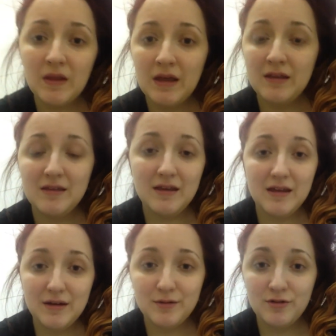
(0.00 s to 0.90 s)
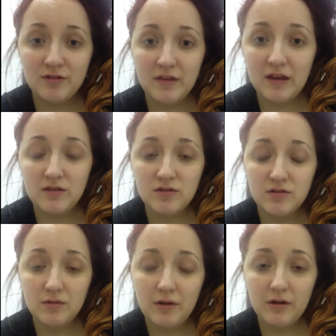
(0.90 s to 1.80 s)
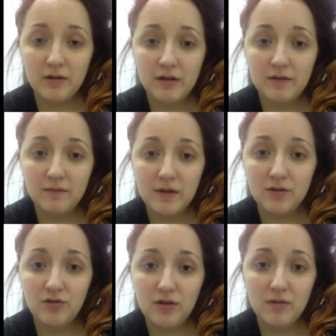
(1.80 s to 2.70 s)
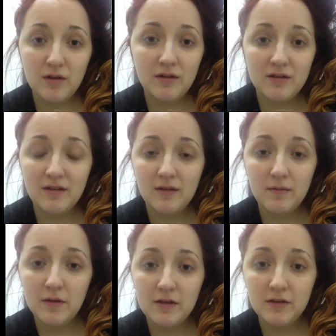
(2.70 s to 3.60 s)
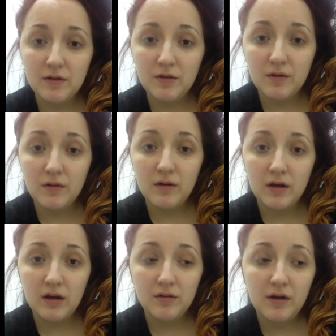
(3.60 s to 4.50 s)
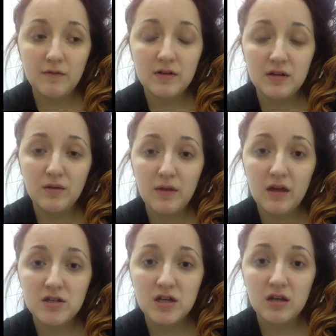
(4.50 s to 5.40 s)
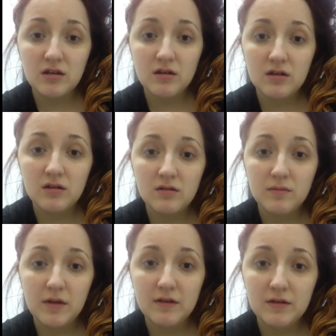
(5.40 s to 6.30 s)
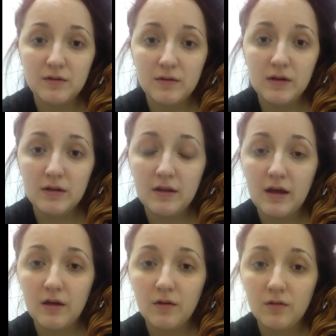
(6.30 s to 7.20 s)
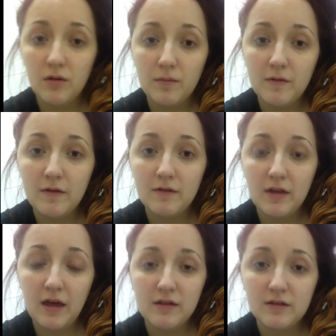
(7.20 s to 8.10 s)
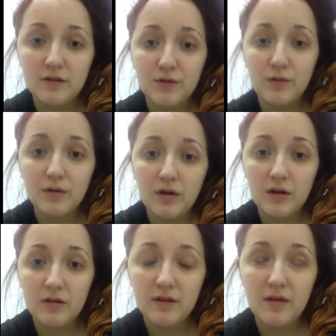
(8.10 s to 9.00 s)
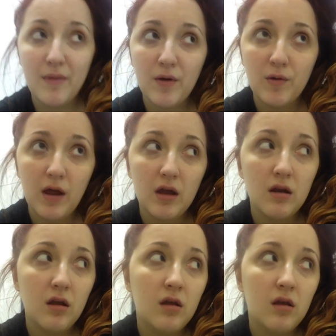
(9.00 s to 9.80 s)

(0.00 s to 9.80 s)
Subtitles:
and in the end I was just like, do you know what, give me the treatment because then the police can go and I don't have to deal with their shit, because I don't need that on top of everything else that's going on inside my own head.